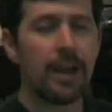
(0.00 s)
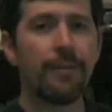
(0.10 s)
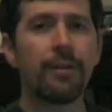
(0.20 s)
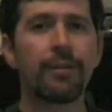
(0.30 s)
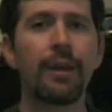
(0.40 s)

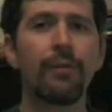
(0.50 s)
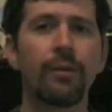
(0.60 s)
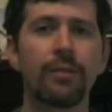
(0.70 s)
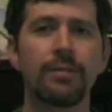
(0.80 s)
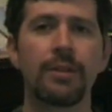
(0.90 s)
If you think
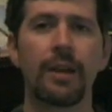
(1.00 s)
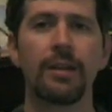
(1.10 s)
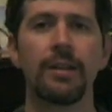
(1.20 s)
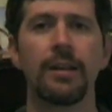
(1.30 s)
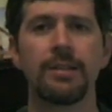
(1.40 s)
for a
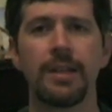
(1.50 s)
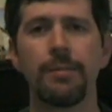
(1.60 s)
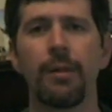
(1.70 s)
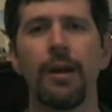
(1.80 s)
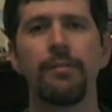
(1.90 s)
second, that
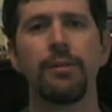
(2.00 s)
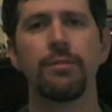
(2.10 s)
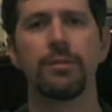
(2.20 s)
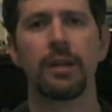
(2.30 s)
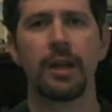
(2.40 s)
example I've
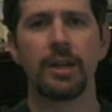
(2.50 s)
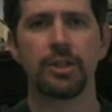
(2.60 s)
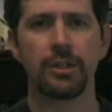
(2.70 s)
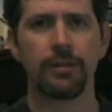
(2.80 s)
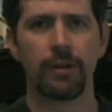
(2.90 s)
used
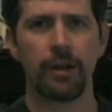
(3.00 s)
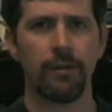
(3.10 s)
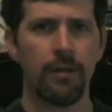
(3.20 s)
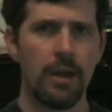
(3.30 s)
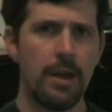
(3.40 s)
occasionally of kind
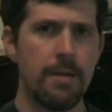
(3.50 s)
of